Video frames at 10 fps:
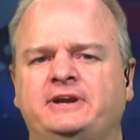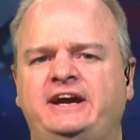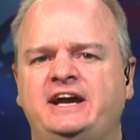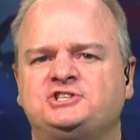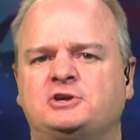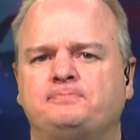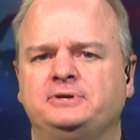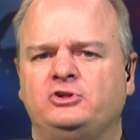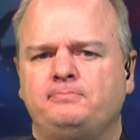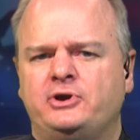going to ask
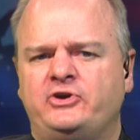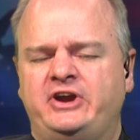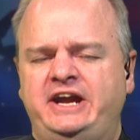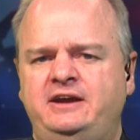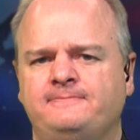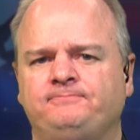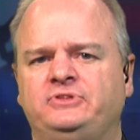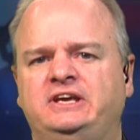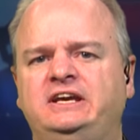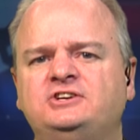Bill Murray,
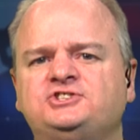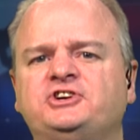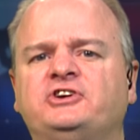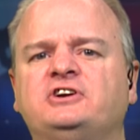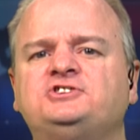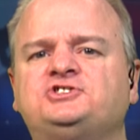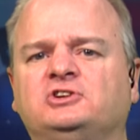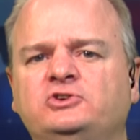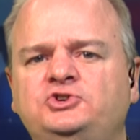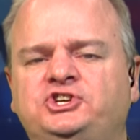is there a
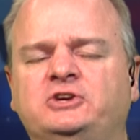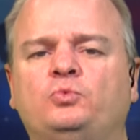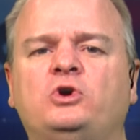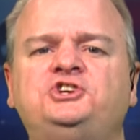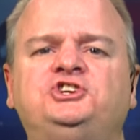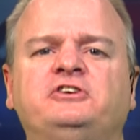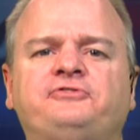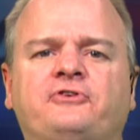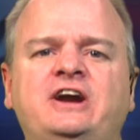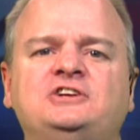solution? What should
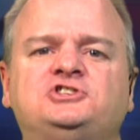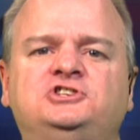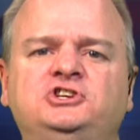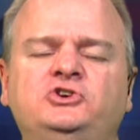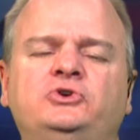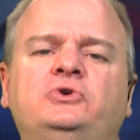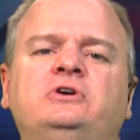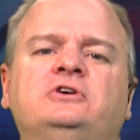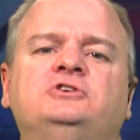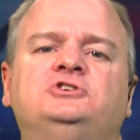France do
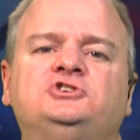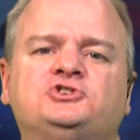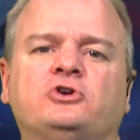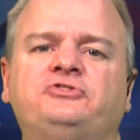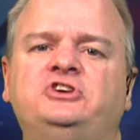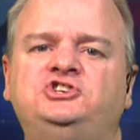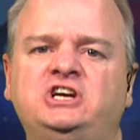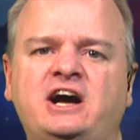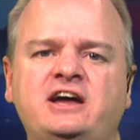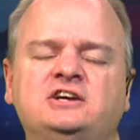to sort the
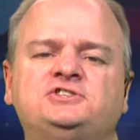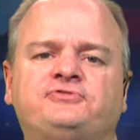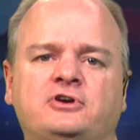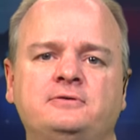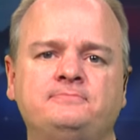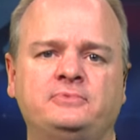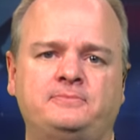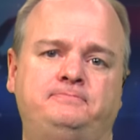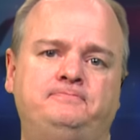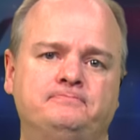jihadists from
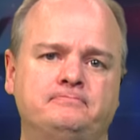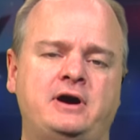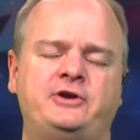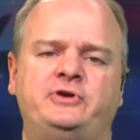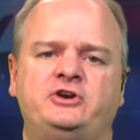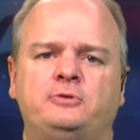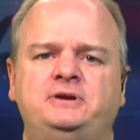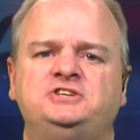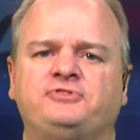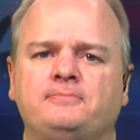moderate or
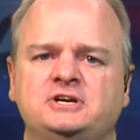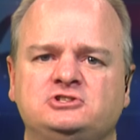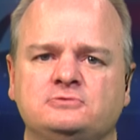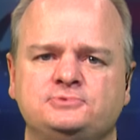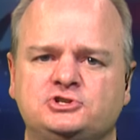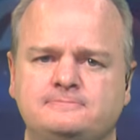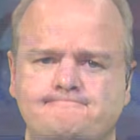peaceful Muslims?